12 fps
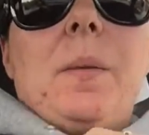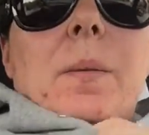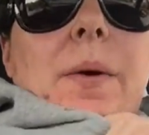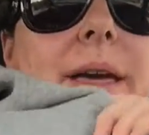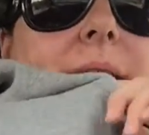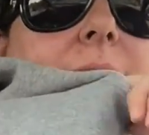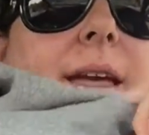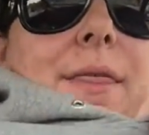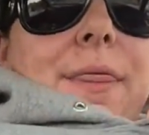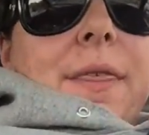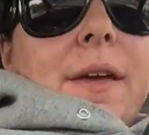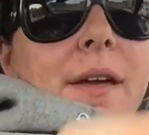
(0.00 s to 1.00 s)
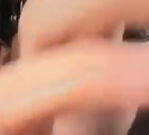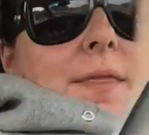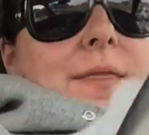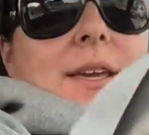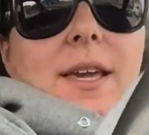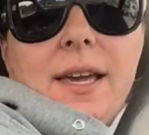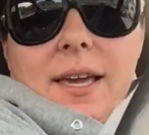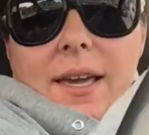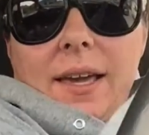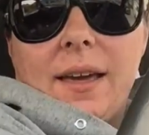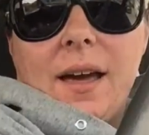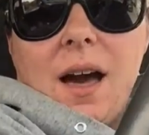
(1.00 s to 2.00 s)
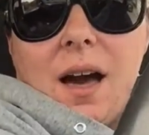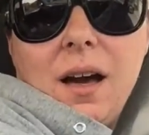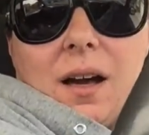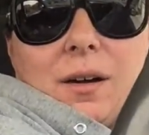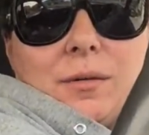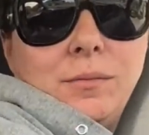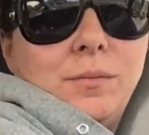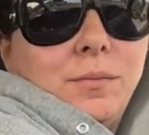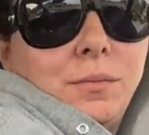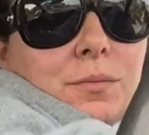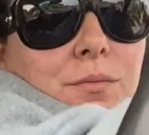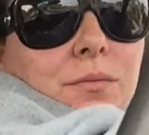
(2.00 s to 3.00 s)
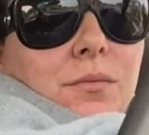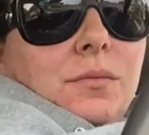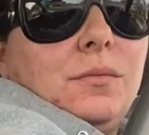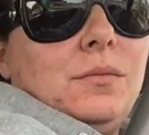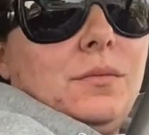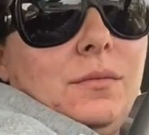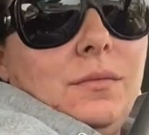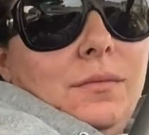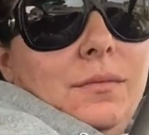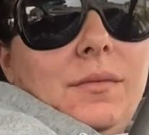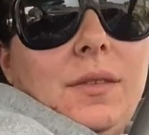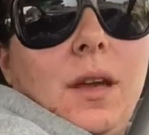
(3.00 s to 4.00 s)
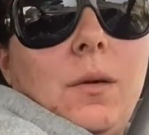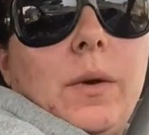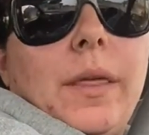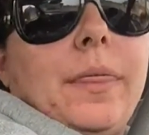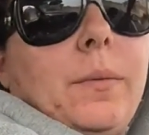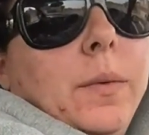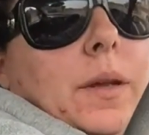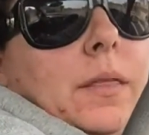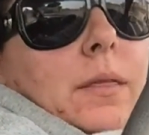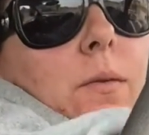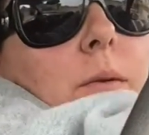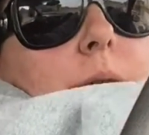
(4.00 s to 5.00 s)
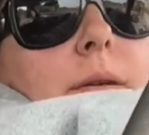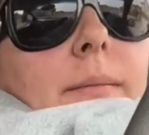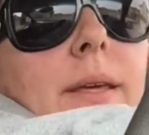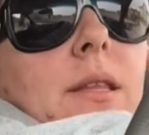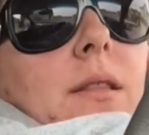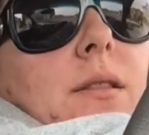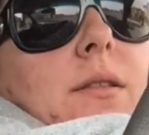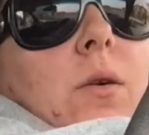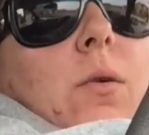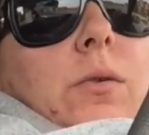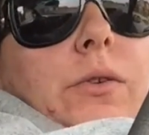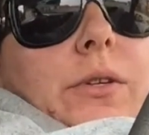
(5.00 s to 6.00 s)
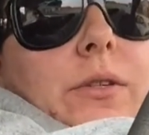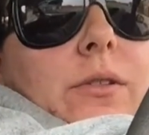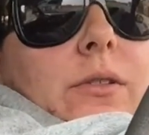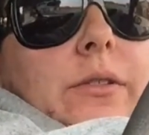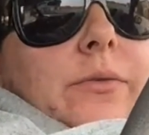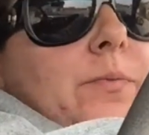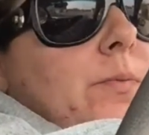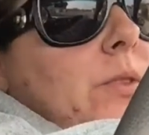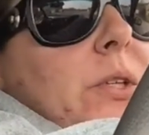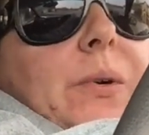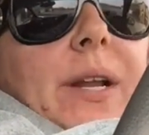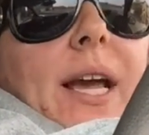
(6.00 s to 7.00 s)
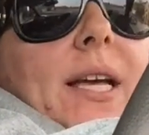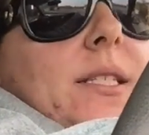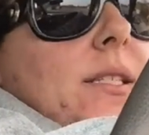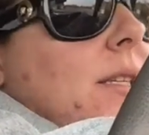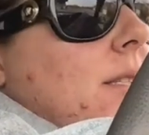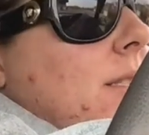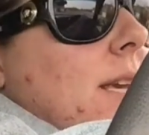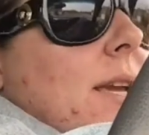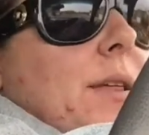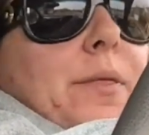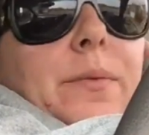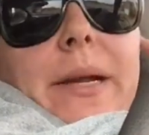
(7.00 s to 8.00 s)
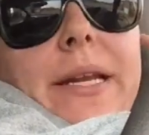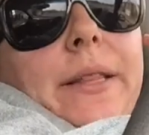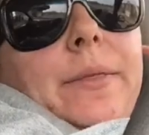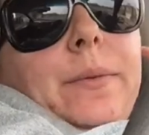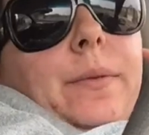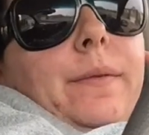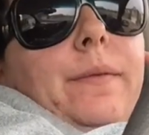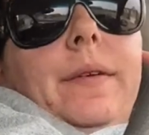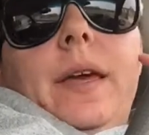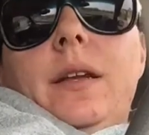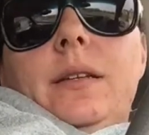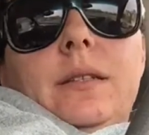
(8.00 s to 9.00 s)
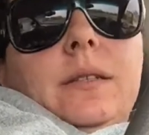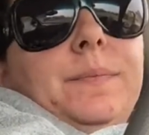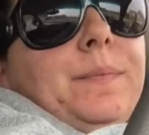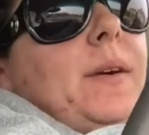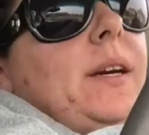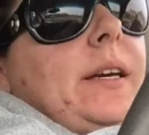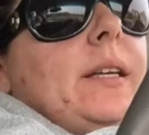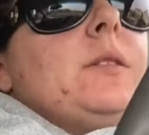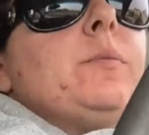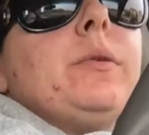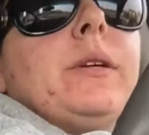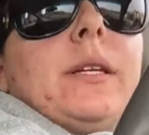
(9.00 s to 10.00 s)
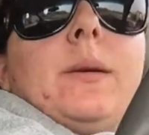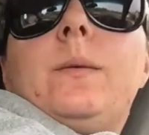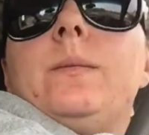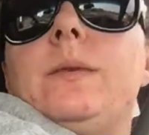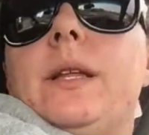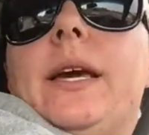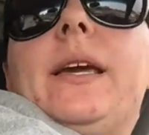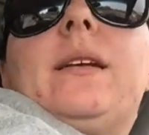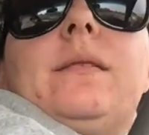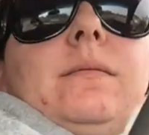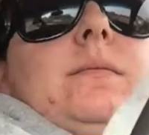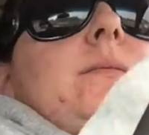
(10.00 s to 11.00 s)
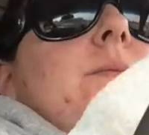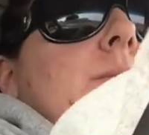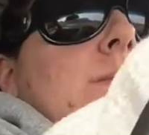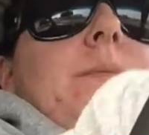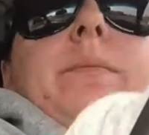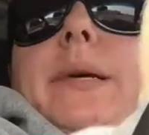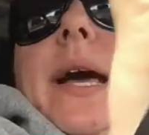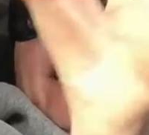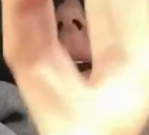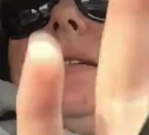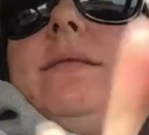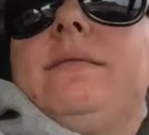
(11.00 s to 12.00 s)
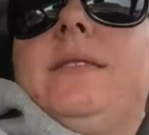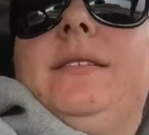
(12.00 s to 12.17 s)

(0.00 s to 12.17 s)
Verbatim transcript: with the um with with ornament holders. Don't ask. It's like threaded through the vent. It's pretty like bad.